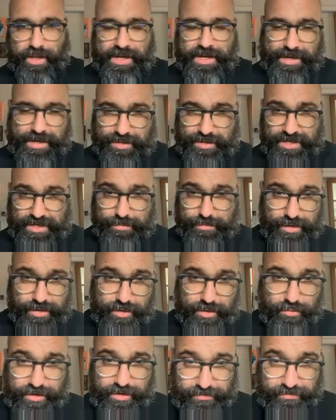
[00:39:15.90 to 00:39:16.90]
I'm getting a bug
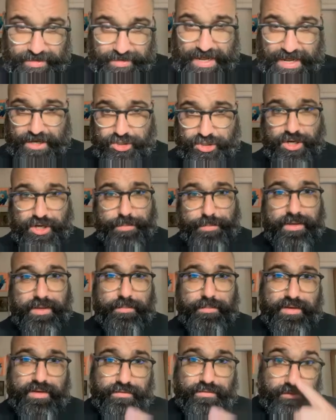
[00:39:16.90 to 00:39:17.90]
where it's not jumping
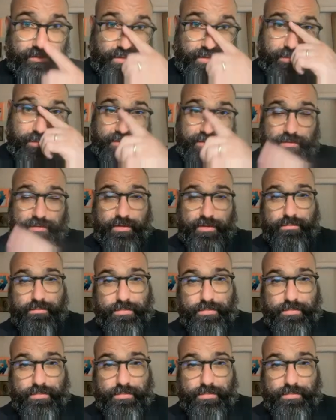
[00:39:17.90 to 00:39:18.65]
me for some reason.